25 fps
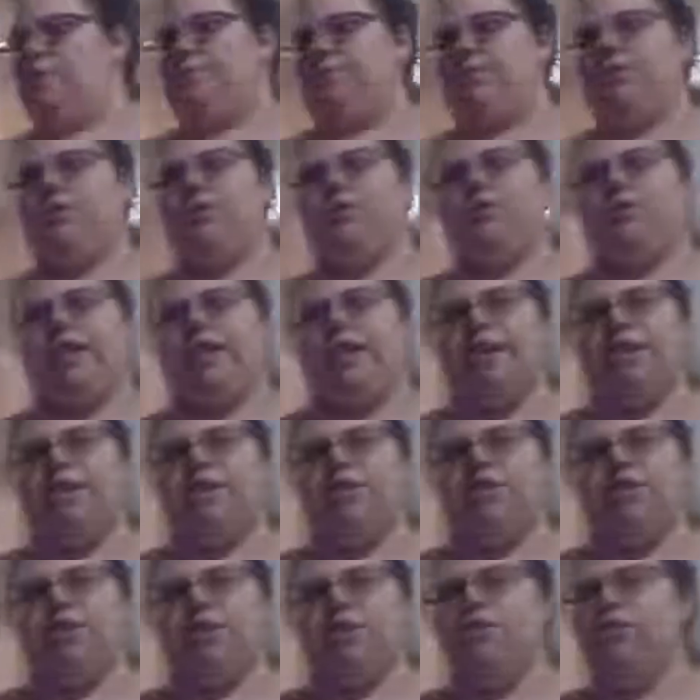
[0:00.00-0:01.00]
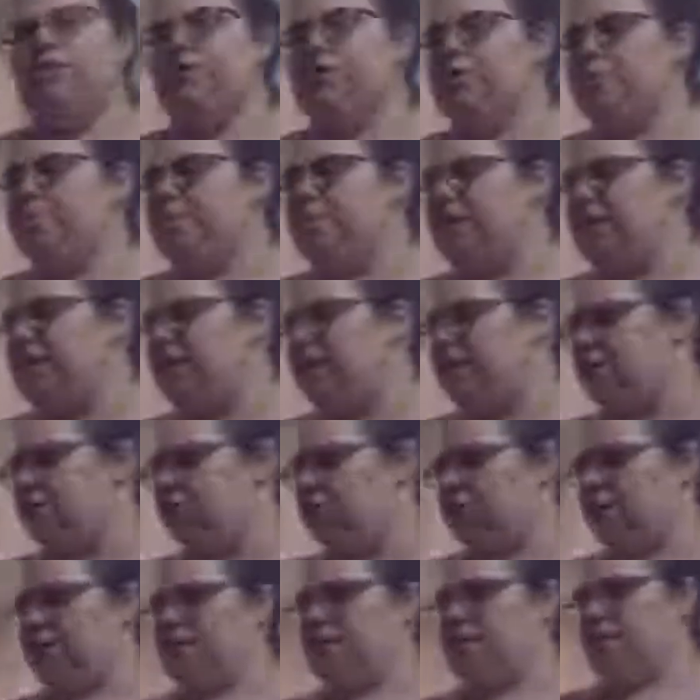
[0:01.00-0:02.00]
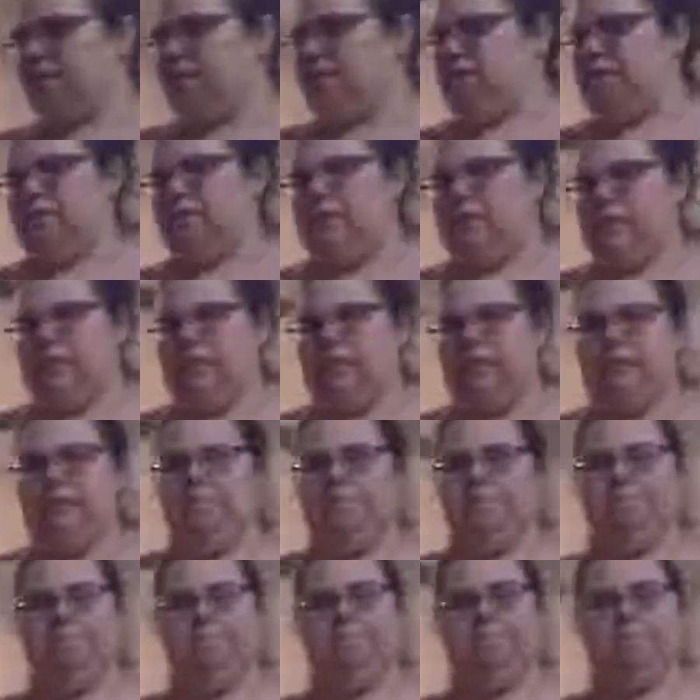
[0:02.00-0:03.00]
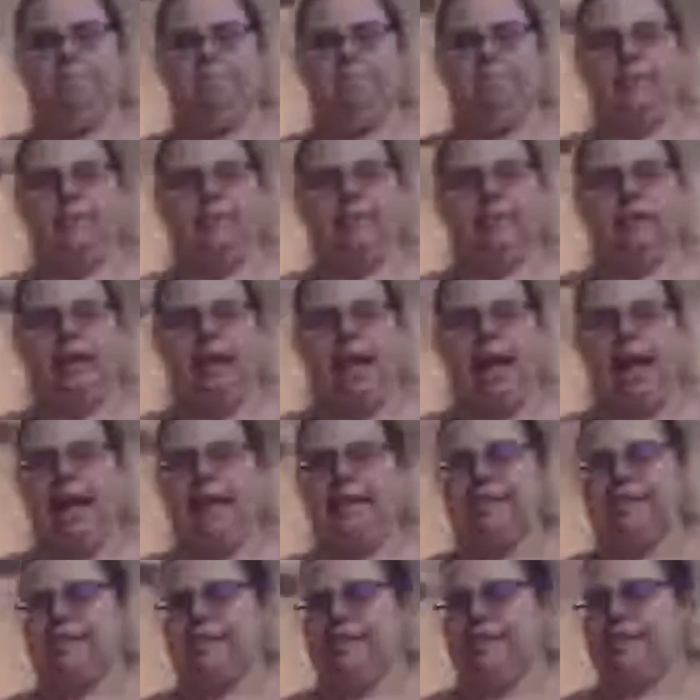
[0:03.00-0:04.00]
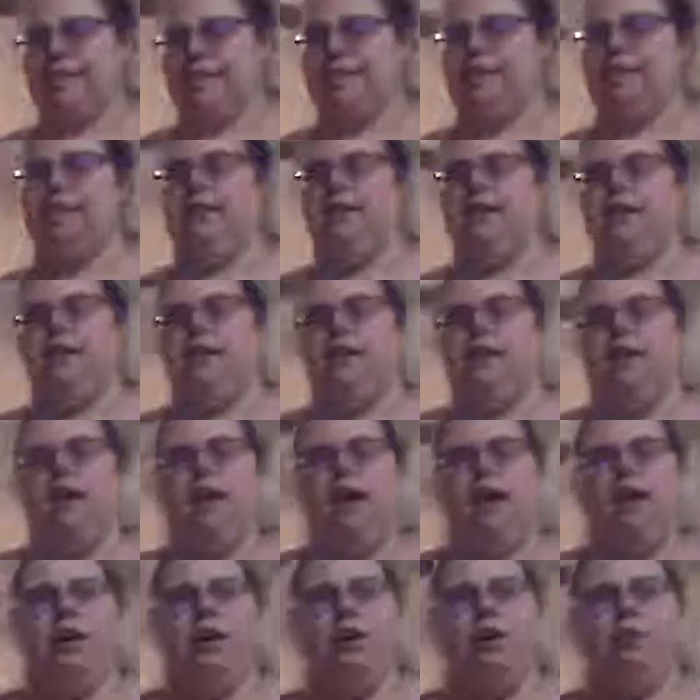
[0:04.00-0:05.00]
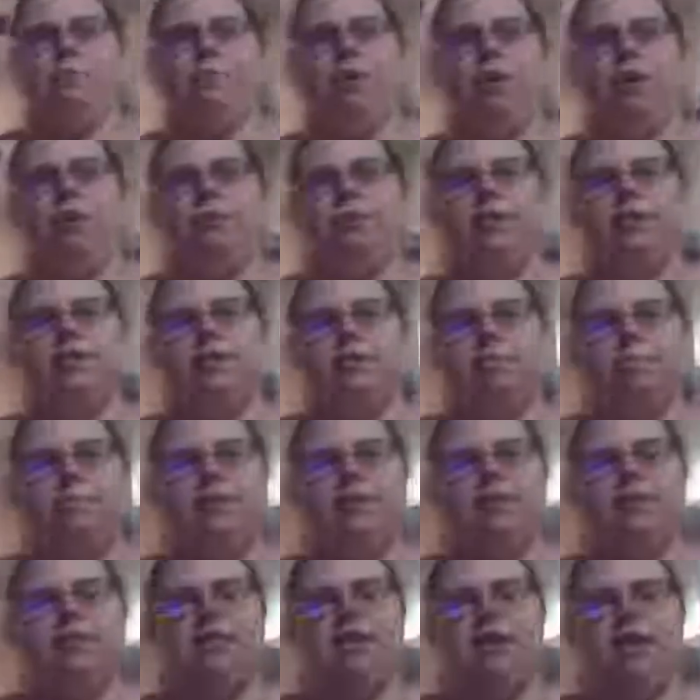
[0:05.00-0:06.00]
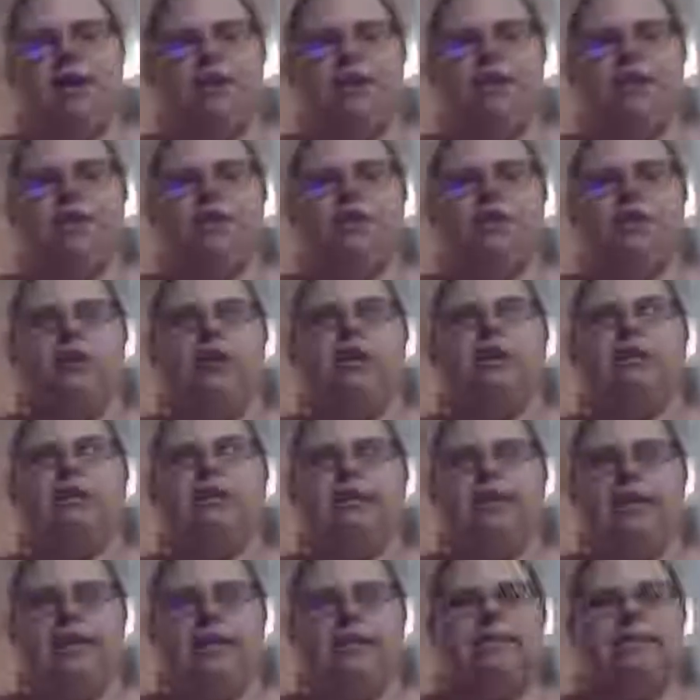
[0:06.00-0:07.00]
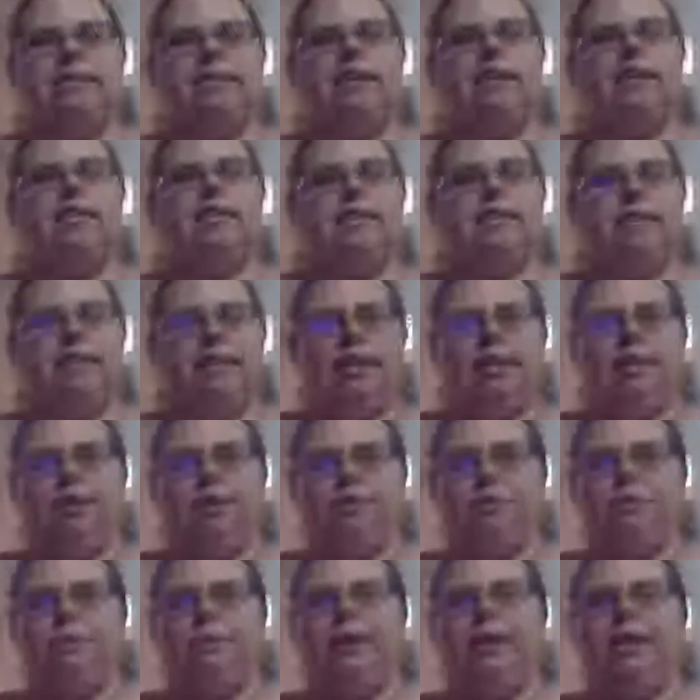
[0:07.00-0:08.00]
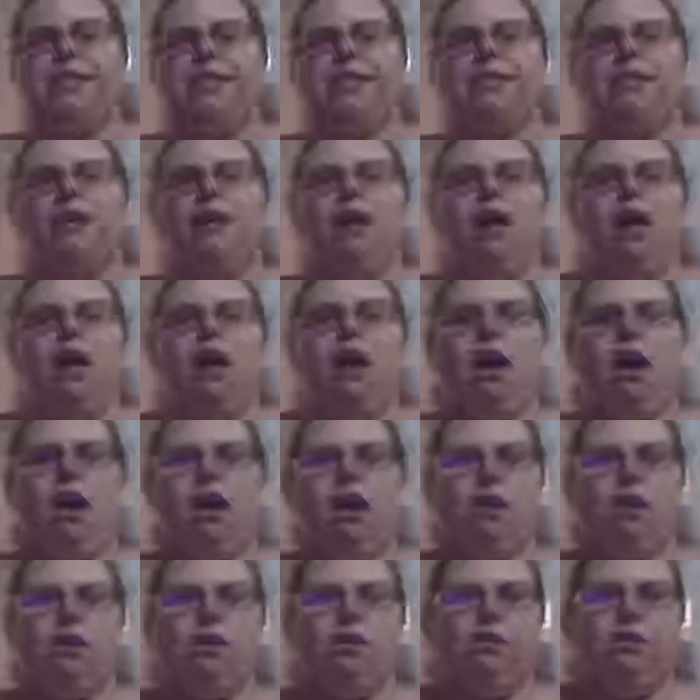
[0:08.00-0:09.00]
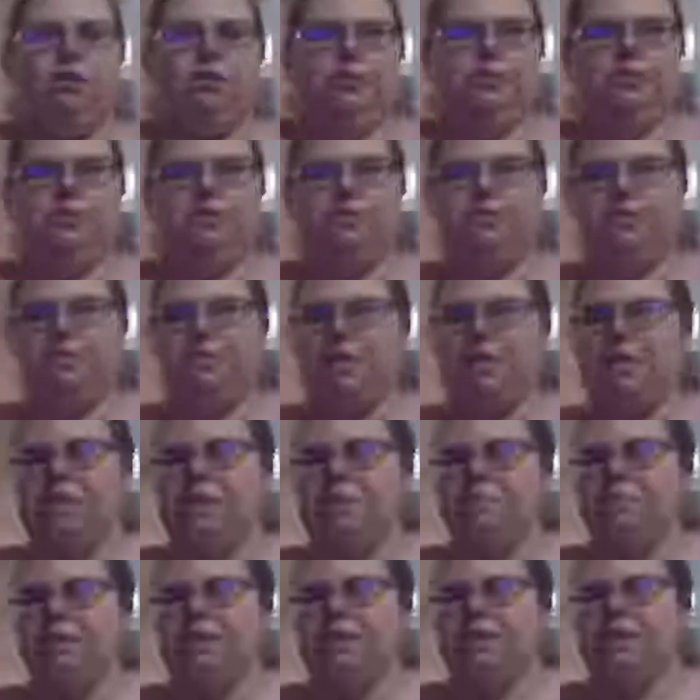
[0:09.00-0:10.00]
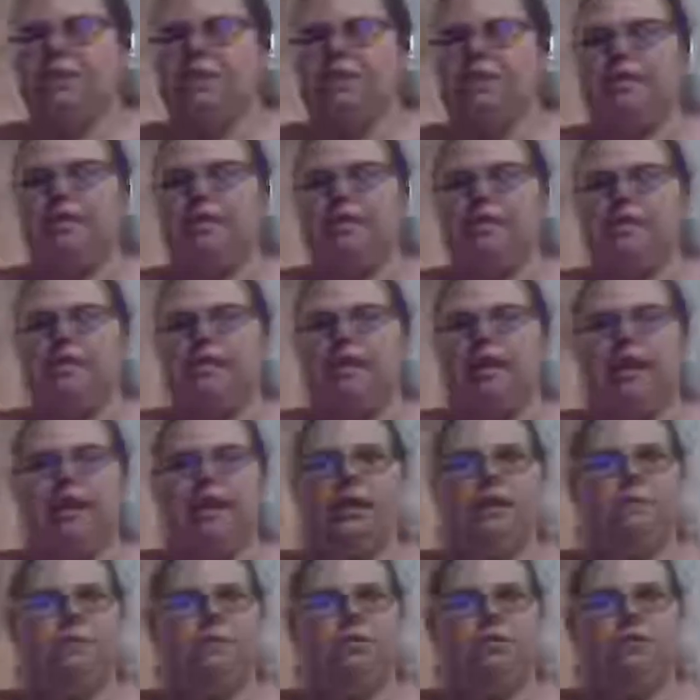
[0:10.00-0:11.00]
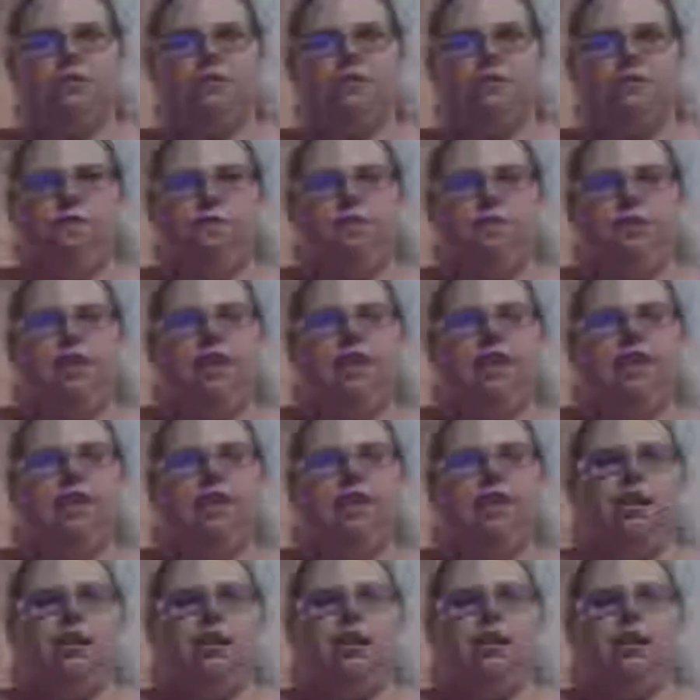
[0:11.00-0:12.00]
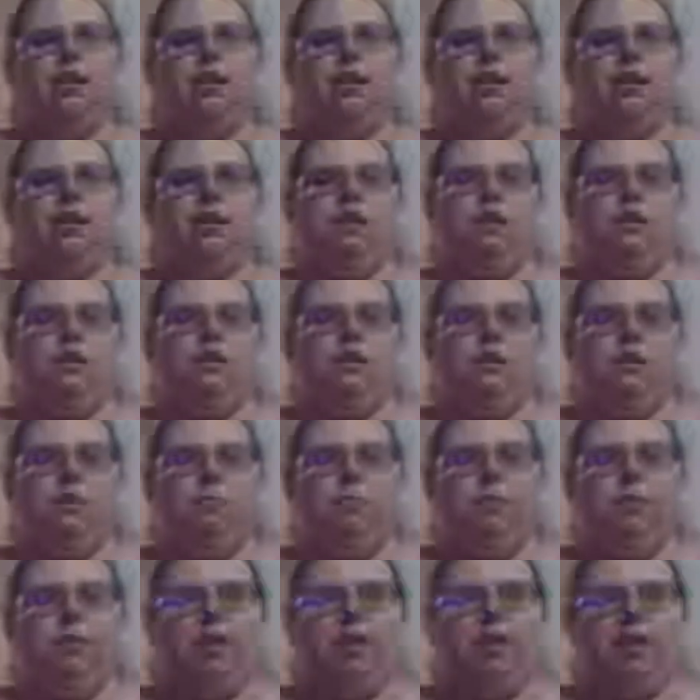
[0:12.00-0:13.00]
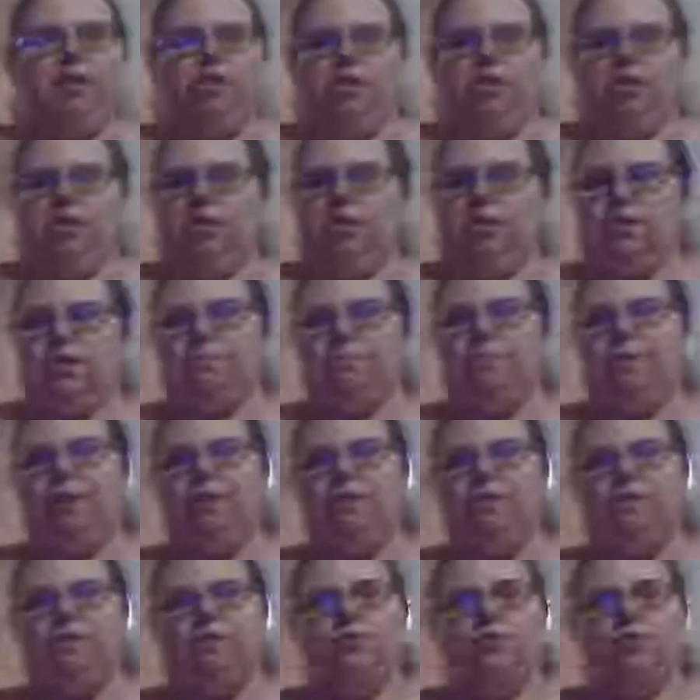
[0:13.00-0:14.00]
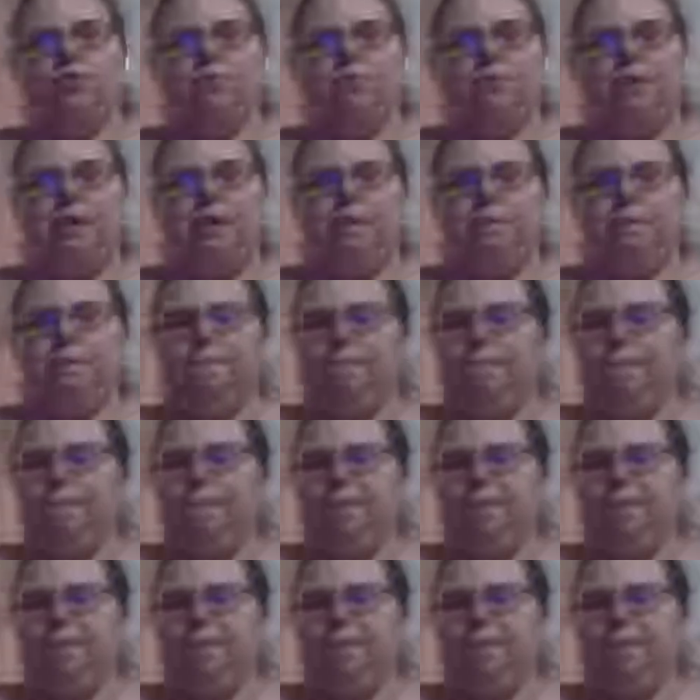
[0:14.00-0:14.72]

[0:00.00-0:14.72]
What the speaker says: So that is going to be just as is. All recipes on here, unless I state otherwise, are gluten-free because I am gluten-free. It just does better for me.